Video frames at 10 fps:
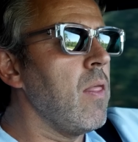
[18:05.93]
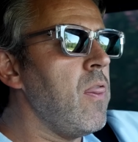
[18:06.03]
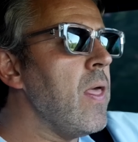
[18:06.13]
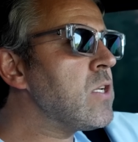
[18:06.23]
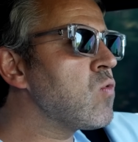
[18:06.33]

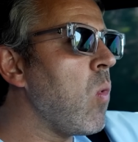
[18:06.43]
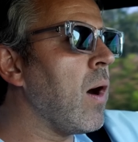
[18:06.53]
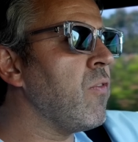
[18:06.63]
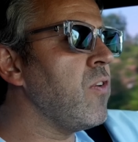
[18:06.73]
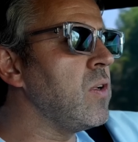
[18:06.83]
This
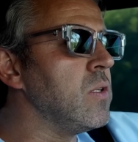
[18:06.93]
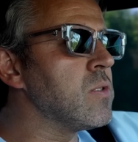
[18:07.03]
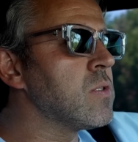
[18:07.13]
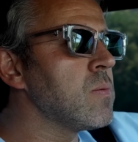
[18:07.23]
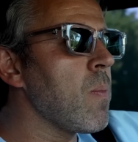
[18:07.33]
one
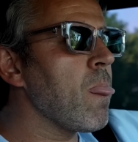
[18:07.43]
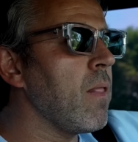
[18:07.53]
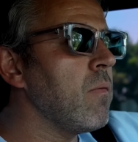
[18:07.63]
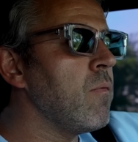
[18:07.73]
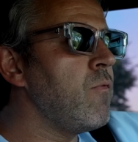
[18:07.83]
feels
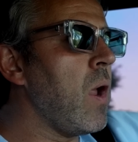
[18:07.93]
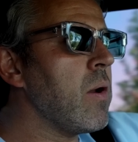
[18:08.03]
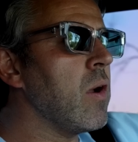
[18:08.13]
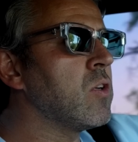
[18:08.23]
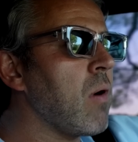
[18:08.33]

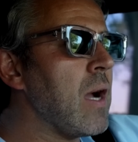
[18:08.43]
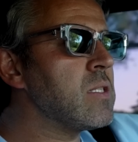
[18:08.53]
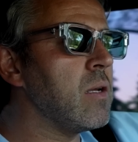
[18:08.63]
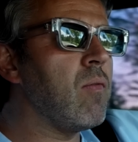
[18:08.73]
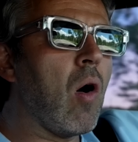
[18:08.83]
very
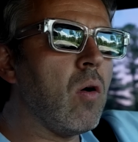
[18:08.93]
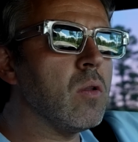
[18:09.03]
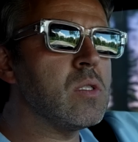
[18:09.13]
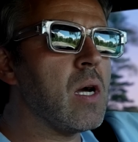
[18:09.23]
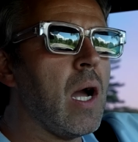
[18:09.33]
aggressive all
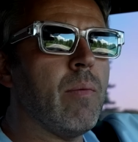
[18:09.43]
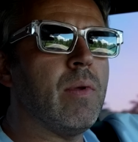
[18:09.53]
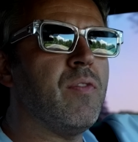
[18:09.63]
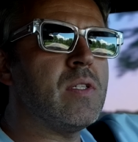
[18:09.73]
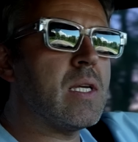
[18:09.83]
the time.
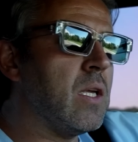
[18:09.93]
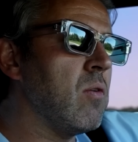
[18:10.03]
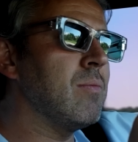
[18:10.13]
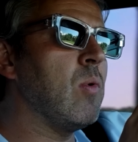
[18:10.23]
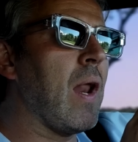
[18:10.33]
It feels like
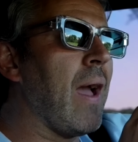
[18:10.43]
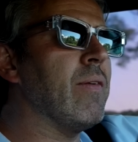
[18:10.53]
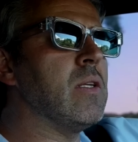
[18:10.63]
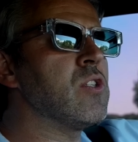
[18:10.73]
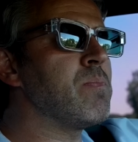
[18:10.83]
you want to have
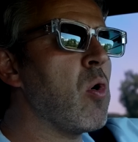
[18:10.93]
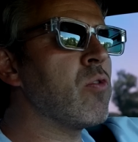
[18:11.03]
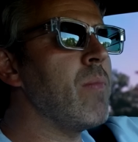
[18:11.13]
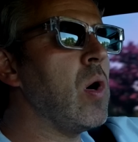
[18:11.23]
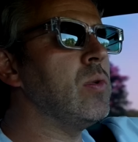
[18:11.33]
it in
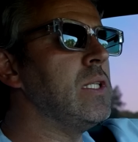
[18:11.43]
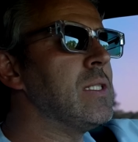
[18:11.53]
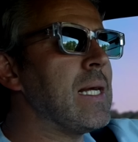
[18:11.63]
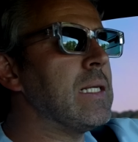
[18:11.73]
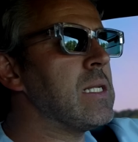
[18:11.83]
sport mode the
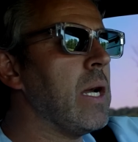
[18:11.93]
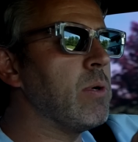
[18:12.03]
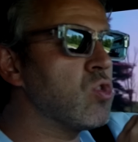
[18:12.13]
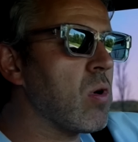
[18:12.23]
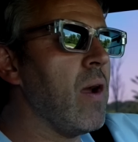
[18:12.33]
entire time
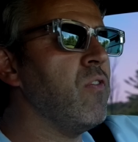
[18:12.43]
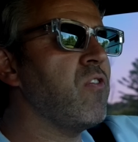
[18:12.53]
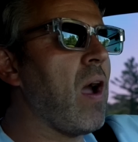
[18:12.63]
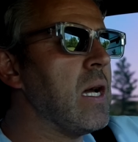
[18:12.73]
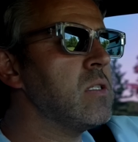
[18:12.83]
and drive
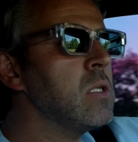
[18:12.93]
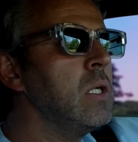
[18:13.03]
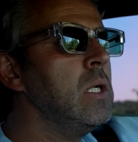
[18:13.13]
fast.